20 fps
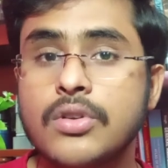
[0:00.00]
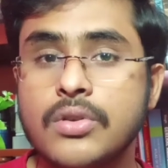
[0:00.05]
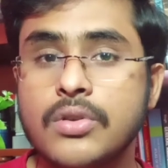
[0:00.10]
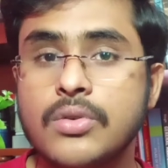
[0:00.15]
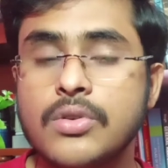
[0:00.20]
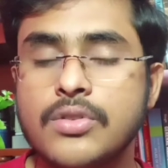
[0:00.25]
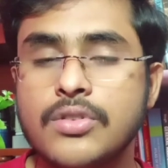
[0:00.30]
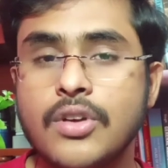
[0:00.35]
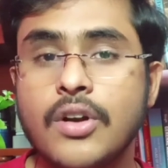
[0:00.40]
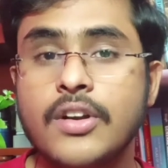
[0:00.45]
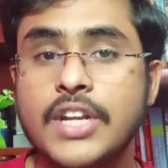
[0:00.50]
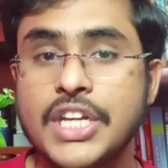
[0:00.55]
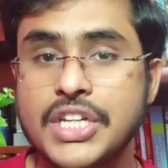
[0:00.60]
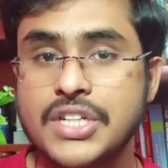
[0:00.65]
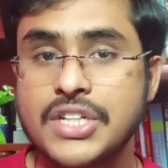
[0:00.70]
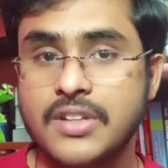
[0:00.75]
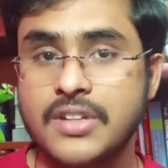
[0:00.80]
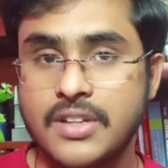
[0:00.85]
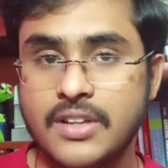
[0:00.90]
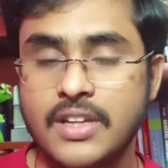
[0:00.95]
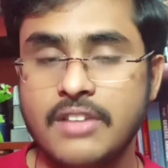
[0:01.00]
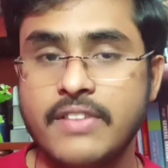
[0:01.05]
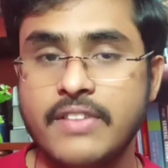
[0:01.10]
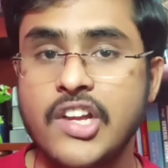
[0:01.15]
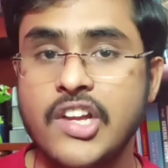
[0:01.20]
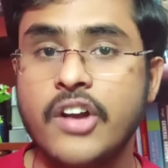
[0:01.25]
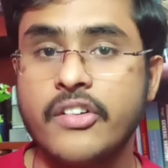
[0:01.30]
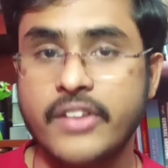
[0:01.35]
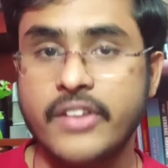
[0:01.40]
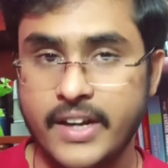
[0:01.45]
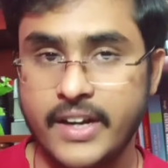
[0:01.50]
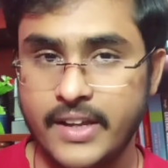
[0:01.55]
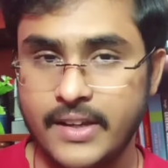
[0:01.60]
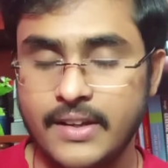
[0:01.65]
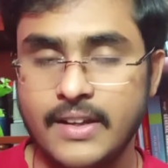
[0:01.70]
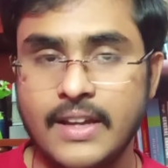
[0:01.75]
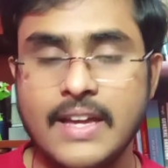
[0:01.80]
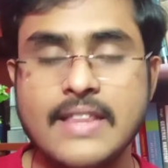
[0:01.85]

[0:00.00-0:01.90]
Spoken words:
use your dictionary while you're reading.